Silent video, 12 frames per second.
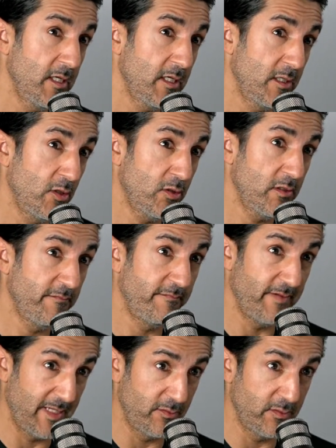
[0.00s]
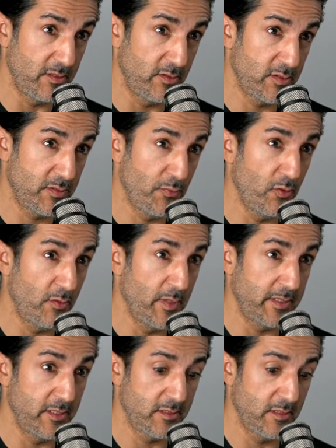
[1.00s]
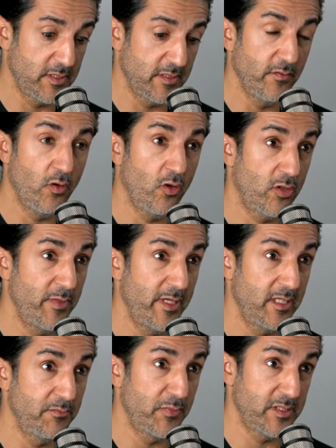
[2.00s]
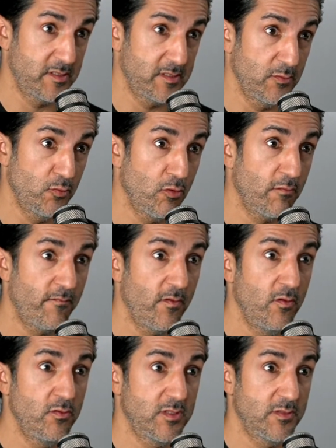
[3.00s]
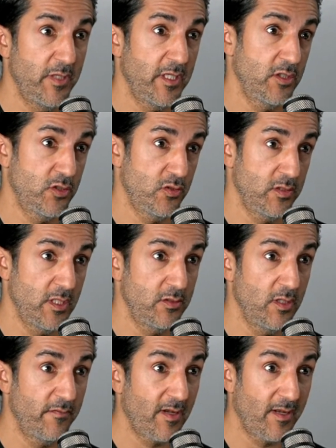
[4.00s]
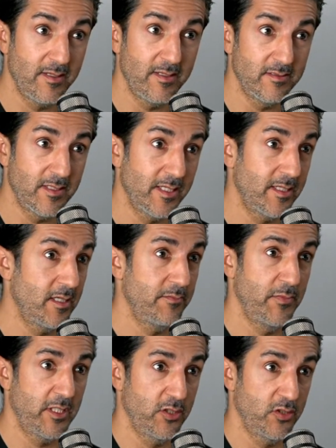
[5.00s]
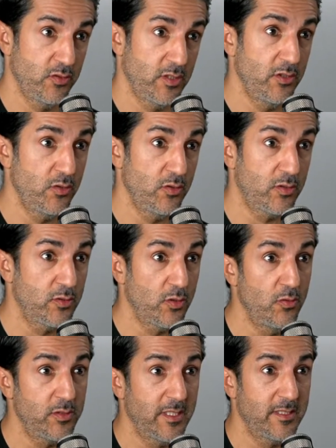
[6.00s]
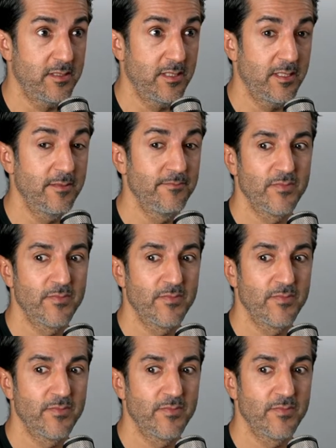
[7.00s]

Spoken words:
a lot of the value that you spoke about in terms of automating business and workflows, making sure that you have clean data, making sure that you don't get the